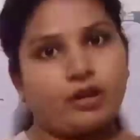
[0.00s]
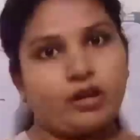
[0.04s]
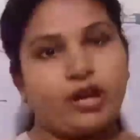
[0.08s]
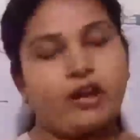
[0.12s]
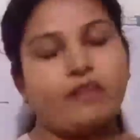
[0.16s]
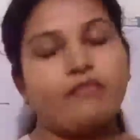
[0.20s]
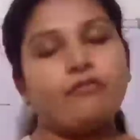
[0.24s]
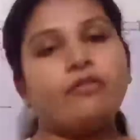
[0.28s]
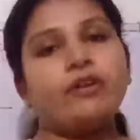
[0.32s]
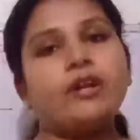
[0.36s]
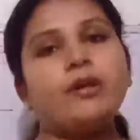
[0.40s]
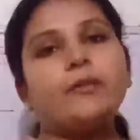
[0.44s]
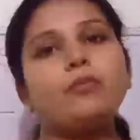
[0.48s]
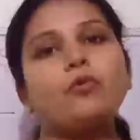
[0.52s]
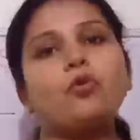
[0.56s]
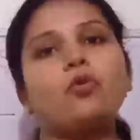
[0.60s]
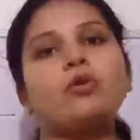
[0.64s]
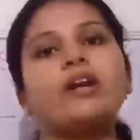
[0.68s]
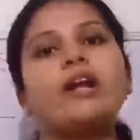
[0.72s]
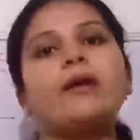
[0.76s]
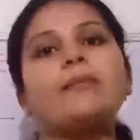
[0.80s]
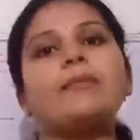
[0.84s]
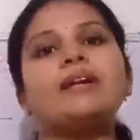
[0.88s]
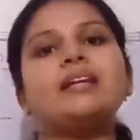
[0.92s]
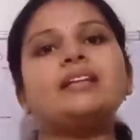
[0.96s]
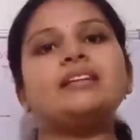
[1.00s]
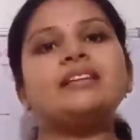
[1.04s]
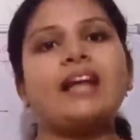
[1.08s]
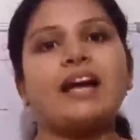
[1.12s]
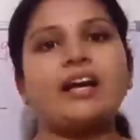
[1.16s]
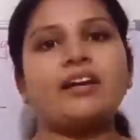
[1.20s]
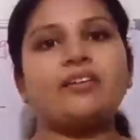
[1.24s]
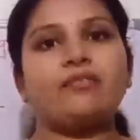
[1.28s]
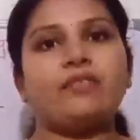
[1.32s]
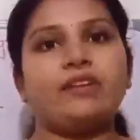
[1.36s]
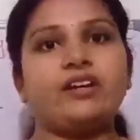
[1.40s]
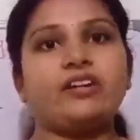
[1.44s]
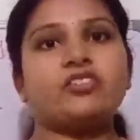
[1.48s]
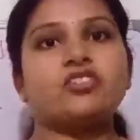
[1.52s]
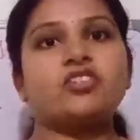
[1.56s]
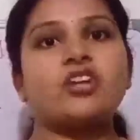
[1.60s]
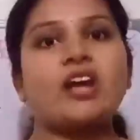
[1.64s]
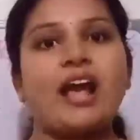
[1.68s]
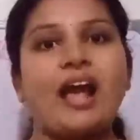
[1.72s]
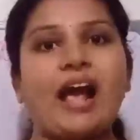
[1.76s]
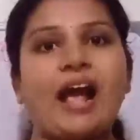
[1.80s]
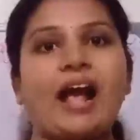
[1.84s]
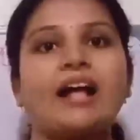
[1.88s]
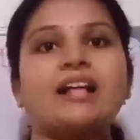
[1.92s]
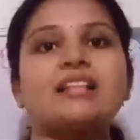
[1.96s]
Every programming language
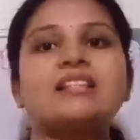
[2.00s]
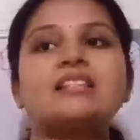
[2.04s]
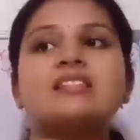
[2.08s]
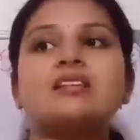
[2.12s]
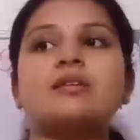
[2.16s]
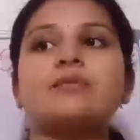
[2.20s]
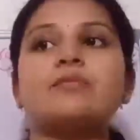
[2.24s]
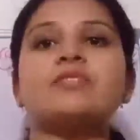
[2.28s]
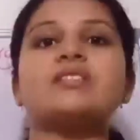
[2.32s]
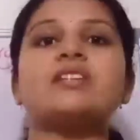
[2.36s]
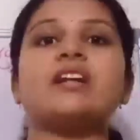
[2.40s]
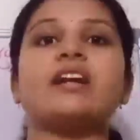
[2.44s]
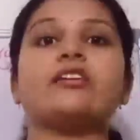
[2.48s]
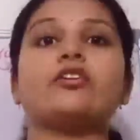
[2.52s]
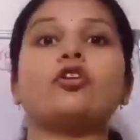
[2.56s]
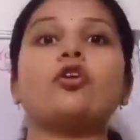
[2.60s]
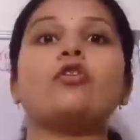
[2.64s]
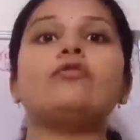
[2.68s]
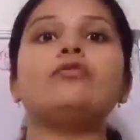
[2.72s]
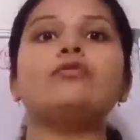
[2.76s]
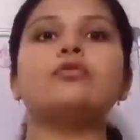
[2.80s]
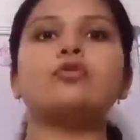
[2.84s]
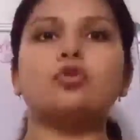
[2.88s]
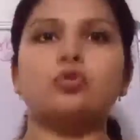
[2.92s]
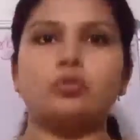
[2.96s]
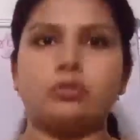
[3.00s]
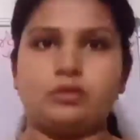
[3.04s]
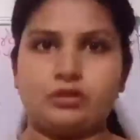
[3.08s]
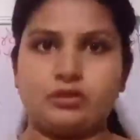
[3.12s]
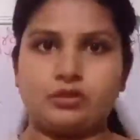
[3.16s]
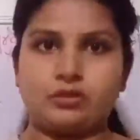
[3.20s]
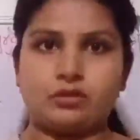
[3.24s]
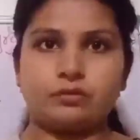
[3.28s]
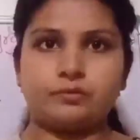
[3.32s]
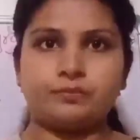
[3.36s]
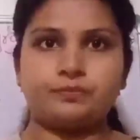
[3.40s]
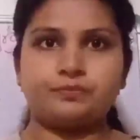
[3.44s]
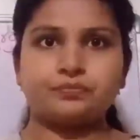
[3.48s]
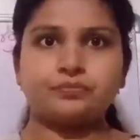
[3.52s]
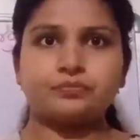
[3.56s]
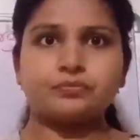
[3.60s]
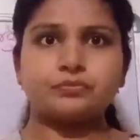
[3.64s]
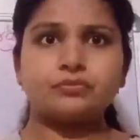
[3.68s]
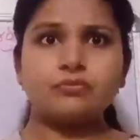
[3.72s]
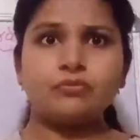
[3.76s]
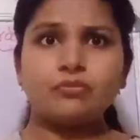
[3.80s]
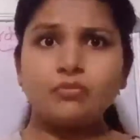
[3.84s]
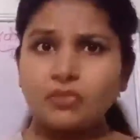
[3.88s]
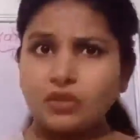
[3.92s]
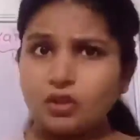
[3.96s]
has some set of rules.
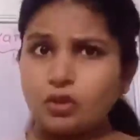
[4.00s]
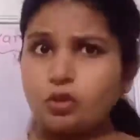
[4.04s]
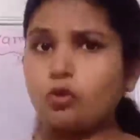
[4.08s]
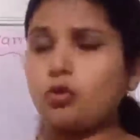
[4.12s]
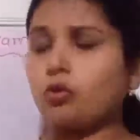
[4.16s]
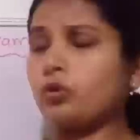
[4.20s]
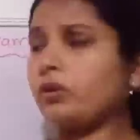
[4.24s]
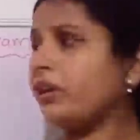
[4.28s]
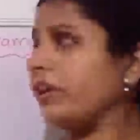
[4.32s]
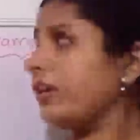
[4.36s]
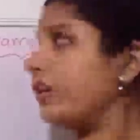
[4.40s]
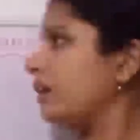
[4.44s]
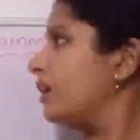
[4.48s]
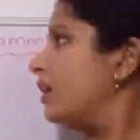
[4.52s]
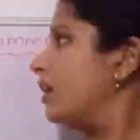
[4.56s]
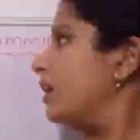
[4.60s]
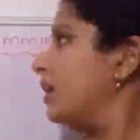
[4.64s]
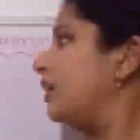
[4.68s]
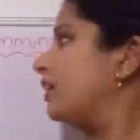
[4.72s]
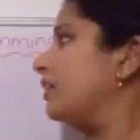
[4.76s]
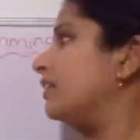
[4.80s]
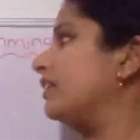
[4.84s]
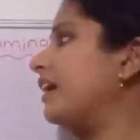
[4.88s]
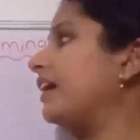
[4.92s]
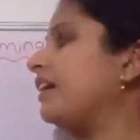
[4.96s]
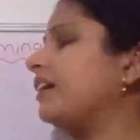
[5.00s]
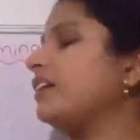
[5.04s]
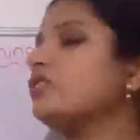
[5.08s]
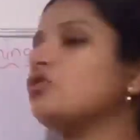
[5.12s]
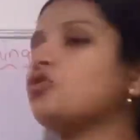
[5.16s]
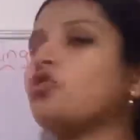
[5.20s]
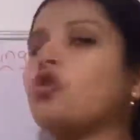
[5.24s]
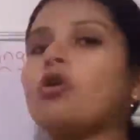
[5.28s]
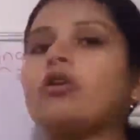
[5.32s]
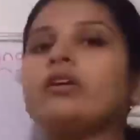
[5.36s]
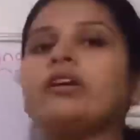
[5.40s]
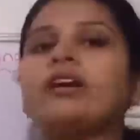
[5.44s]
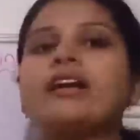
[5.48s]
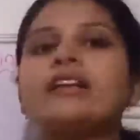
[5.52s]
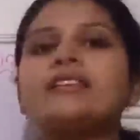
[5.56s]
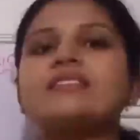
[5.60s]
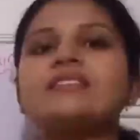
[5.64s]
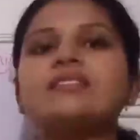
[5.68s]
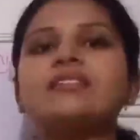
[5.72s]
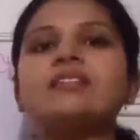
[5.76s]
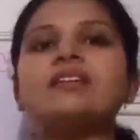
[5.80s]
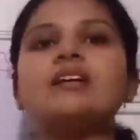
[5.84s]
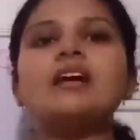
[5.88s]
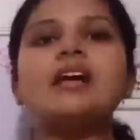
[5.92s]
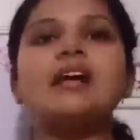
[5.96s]
Okay, that is called as
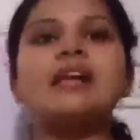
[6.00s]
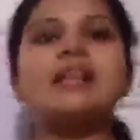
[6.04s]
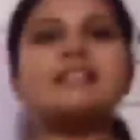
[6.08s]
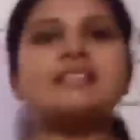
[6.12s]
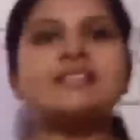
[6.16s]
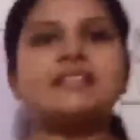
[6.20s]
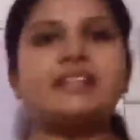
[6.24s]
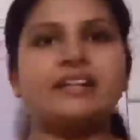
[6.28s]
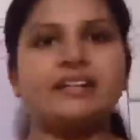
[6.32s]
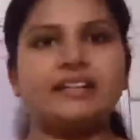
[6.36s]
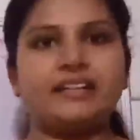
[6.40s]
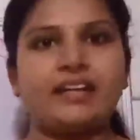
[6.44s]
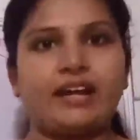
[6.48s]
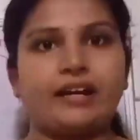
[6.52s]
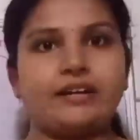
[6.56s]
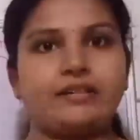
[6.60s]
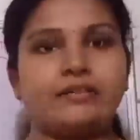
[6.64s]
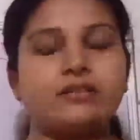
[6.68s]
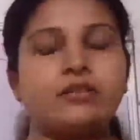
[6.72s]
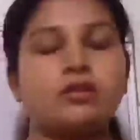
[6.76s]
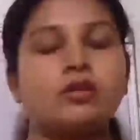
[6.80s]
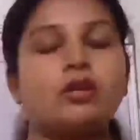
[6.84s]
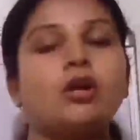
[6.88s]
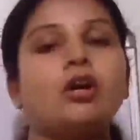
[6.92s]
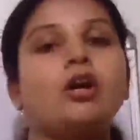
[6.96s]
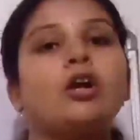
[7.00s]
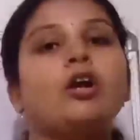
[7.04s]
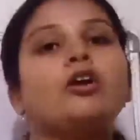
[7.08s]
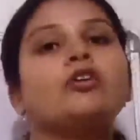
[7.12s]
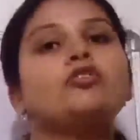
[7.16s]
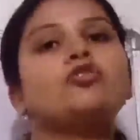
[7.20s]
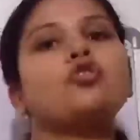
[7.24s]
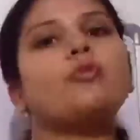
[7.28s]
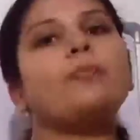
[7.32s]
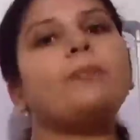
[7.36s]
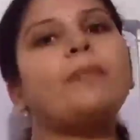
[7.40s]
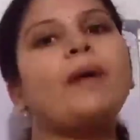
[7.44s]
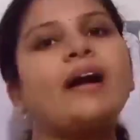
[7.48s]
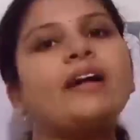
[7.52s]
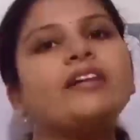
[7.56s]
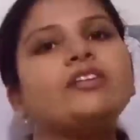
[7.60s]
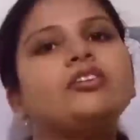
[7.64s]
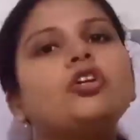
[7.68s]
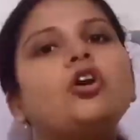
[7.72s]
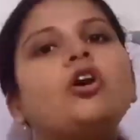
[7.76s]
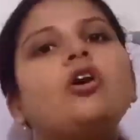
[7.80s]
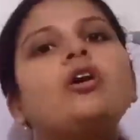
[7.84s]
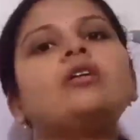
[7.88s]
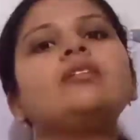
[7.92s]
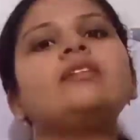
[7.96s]
a syntax. So
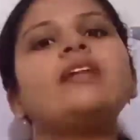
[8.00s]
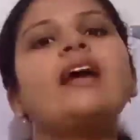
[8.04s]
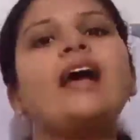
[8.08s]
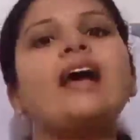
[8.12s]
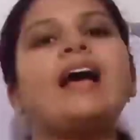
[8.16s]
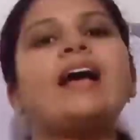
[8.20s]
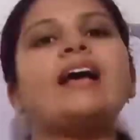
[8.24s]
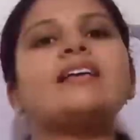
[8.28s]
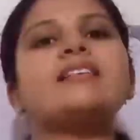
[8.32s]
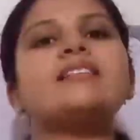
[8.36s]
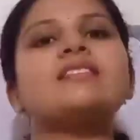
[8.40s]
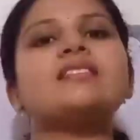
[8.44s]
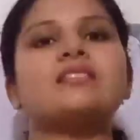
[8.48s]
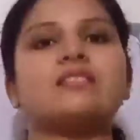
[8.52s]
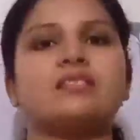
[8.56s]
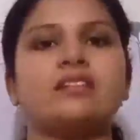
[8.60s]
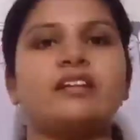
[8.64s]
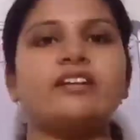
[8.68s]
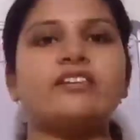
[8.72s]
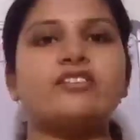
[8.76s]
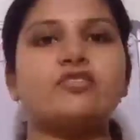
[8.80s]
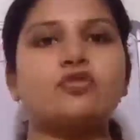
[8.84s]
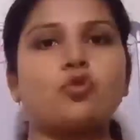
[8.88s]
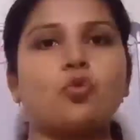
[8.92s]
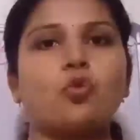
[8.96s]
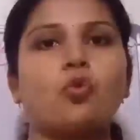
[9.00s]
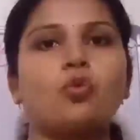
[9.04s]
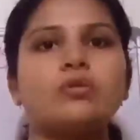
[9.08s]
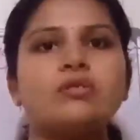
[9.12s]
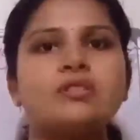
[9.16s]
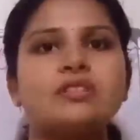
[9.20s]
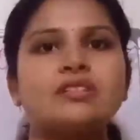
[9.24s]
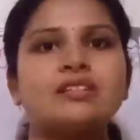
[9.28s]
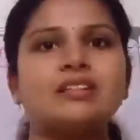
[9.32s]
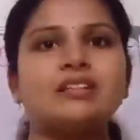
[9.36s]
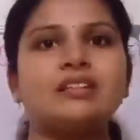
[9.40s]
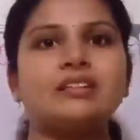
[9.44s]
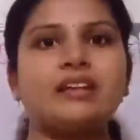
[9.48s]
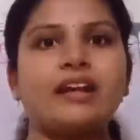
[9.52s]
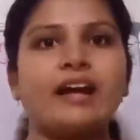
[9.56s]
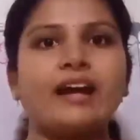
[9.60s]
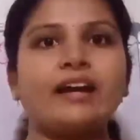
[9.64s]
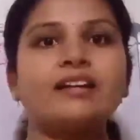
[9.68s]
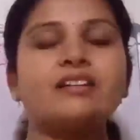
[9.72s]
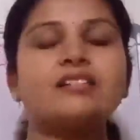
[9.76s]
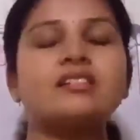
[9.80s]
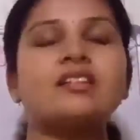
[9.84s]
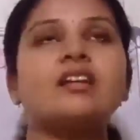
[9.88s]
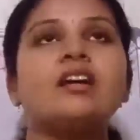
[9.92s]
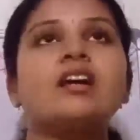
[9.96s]
Python has its own
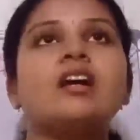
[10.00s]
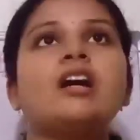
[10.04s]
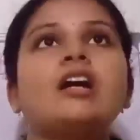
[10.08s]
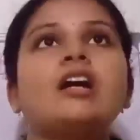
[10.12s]
syntax.